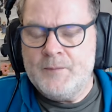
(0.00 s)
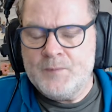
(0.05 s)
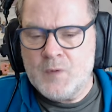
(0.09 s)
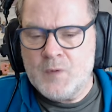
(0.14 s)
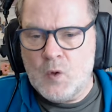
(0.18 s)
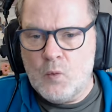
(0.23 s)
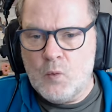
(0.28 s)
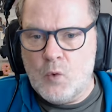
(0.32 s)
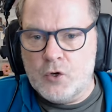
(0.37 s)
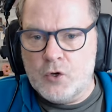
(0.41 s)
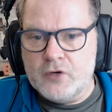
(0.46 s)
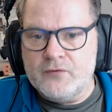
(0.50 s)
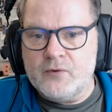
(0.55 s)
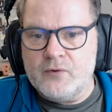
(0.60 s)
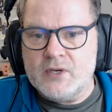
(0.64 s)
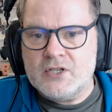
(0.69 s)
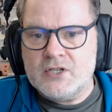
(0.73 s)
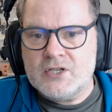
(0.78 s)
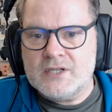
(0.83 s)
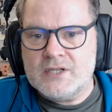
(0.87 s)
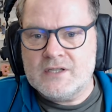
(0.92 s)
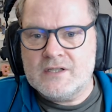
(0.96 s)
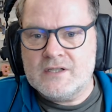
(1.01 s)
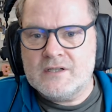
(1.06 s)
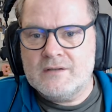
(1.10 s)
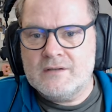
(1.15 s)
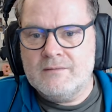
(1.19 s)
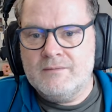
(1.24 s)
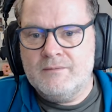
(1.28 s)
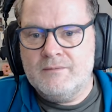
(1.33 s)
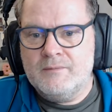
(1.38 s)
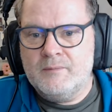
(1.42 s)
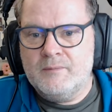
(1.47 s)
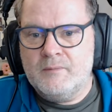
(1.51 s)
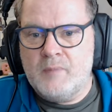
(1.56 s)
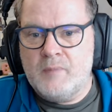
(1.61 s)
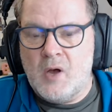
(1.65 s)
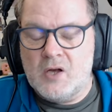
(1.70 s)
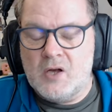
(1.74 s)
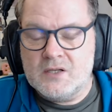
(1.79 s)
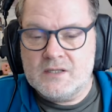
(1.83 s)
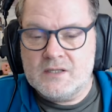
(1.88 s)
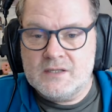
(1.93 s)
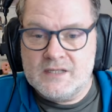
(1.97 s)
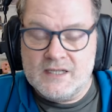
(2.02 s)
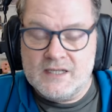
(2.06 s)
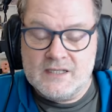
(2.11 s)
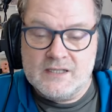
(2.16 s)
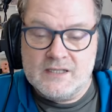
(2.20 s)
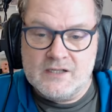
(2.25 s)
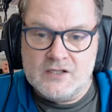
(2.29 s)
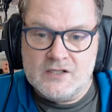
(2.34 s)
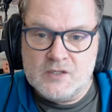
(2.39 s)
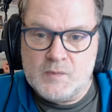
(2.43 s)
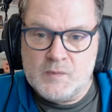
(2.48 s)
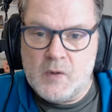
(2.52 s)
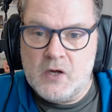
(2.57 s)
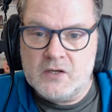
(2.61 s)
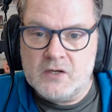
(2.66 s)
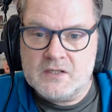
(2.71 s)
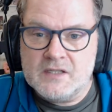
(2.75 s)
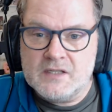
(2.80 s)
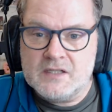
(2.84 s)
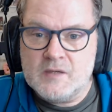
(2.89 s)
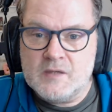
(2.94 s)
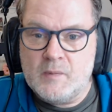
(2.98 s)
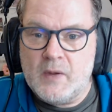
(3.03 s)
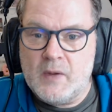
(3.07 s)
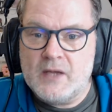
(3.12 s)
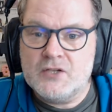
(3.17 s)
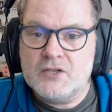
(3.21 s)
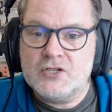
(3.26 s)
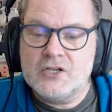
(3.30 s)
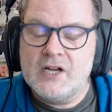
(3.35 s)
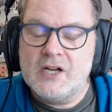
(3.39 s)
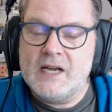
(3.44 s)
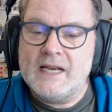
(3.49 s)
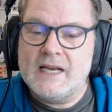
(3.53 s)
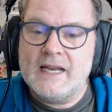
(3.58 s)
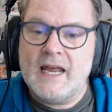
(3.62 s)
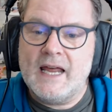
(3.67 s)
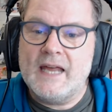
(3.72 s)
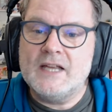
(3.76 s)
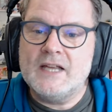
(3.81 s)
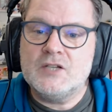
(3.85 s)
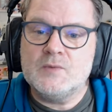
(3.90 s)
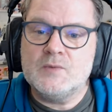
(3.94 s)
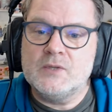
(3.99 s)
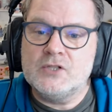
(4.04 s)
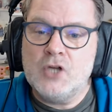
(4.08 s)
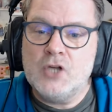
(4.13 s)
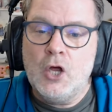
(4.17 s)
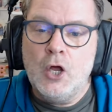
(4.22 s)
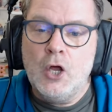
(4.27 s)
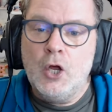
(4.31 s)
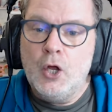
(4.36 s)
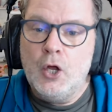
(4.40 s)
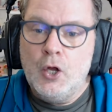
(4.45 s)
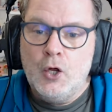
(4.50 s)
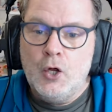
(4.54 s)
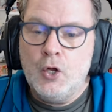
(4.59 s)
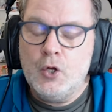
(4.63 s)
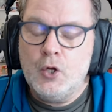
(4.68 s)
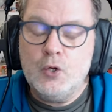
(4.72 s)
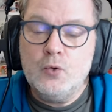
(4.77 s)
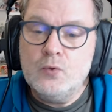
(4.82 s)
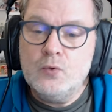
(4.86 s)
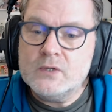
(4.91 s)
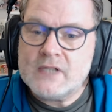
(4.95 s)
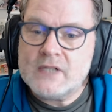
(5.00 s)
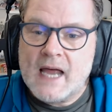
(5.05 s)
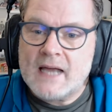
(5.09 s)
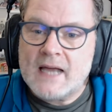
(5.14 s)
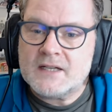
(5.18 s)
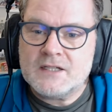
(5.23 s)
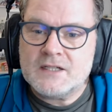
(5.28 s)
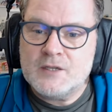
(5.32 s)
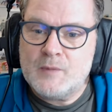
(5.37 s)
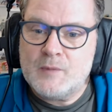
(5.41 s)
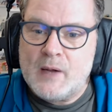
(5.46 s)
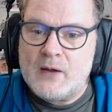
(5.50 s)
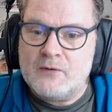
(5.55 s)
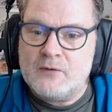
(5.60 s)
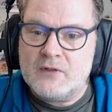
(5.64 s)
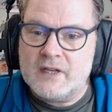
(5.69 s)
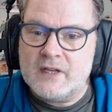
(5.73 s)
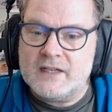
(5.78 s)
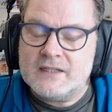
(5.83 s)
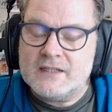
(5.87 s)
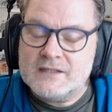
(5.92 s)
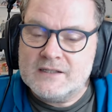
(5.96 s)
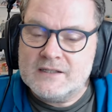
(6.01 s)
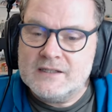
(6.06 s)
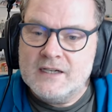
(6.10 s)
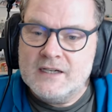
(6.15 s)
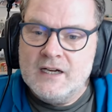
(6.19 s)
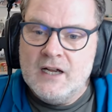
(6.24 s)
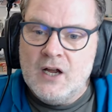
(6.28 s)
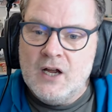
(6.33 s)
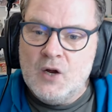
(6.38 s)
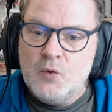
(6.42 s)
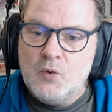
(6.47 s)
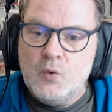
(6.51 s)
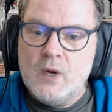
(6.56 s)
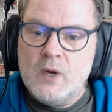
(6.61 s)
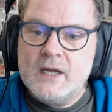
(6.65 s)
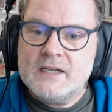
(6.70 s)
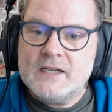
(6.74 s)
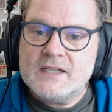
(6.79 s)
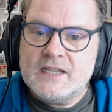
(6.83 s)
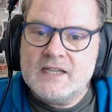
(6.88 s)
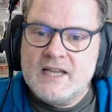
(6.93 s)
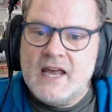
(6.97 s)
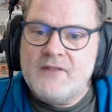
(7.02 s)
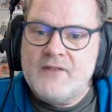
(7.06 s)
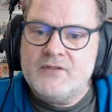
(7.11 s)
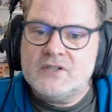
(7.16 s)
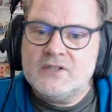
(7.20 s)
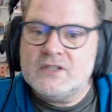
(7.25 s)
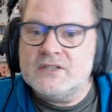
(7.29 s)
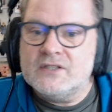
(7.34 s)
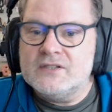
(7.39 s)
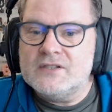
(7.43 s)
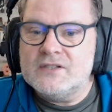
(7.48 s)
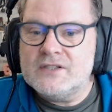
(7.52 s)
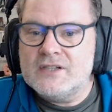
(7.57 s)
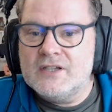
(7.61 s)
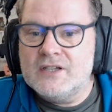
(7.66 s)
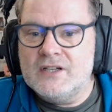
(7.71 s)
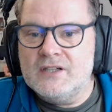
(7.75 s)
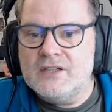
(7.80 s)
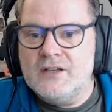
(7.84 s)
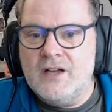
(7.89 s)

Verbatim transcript: One of which is part citizens' participation and engagement. Who was asked about this? Where's the evidence that